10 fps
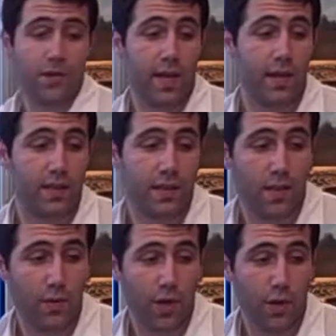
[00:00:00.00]
you can't see
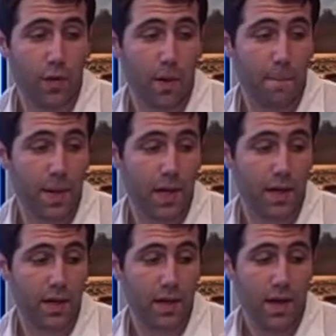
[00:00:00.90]
it where you are,
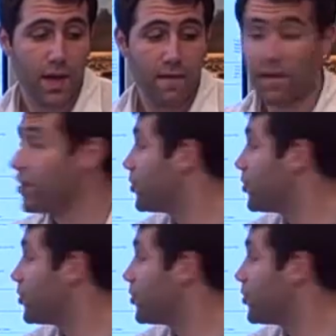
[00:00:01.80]
but if I